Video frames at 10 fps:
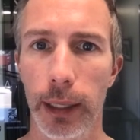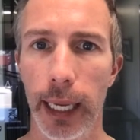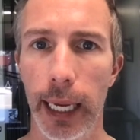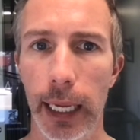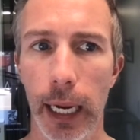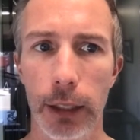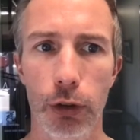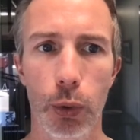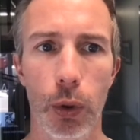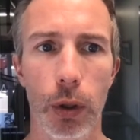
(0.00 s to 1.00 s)
the AI
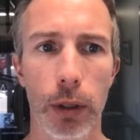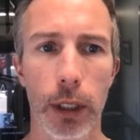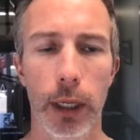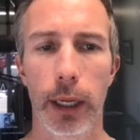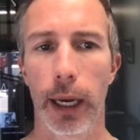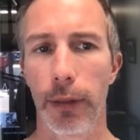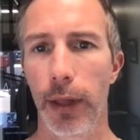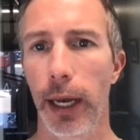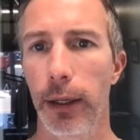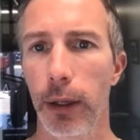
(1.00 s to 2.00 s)
tool, and
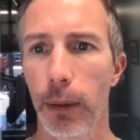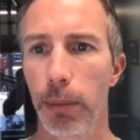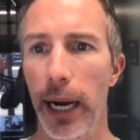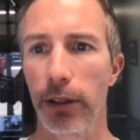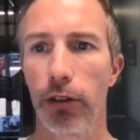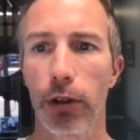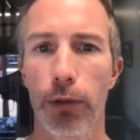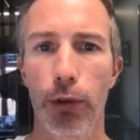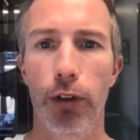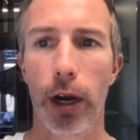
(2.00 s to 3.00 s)
then
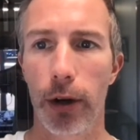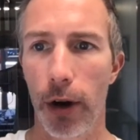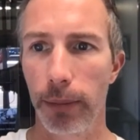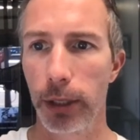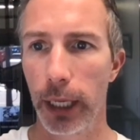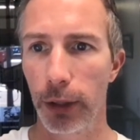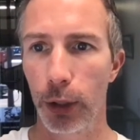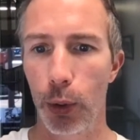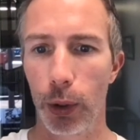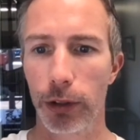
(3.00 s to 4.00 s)
practiceinterviews.com to get the
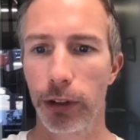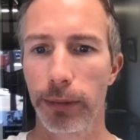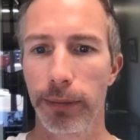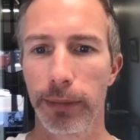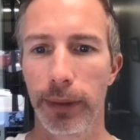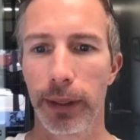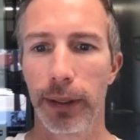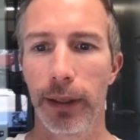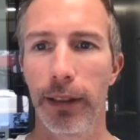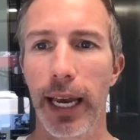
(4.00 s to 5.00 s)
course.
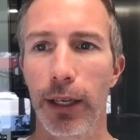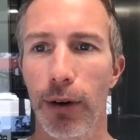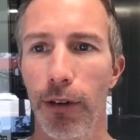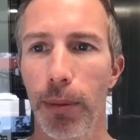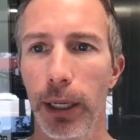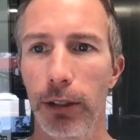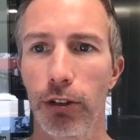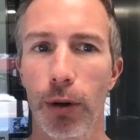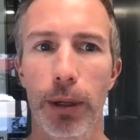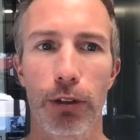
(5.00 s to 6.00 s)
Thank you, everybody,
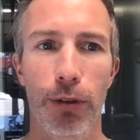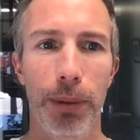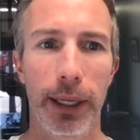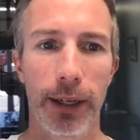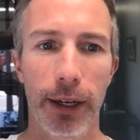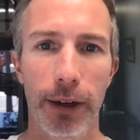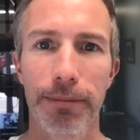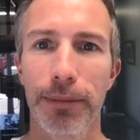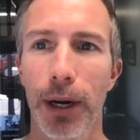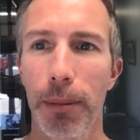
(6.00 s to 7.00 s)
so much for being here.
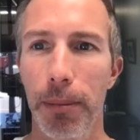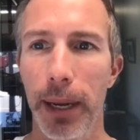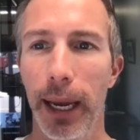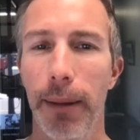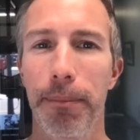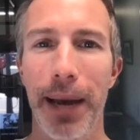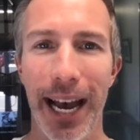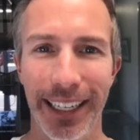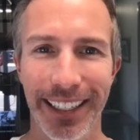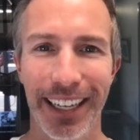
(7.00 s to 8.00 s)
I'll be
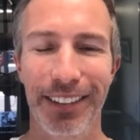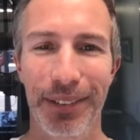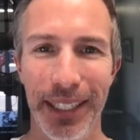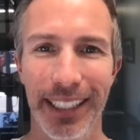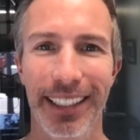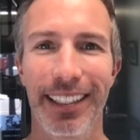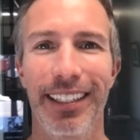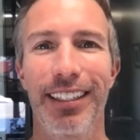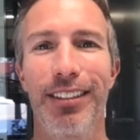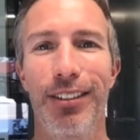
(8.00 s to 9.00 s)
back next week,
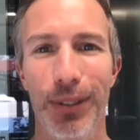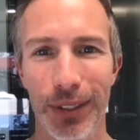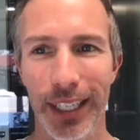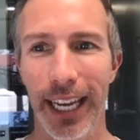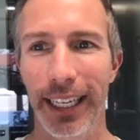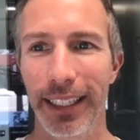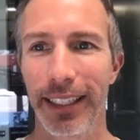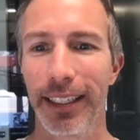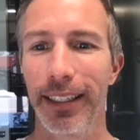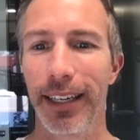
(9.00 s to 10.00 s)
Tuesday,
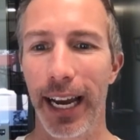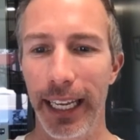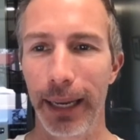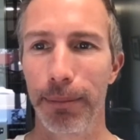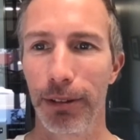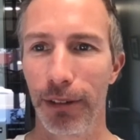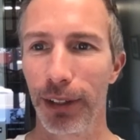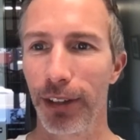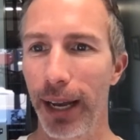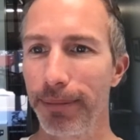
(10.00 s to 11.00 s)
9 a.m.
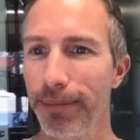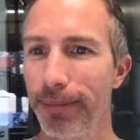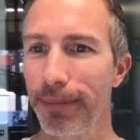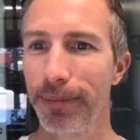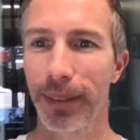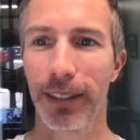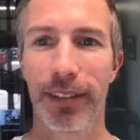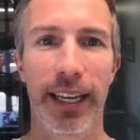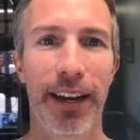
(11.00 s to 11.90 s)
Pacific time. Take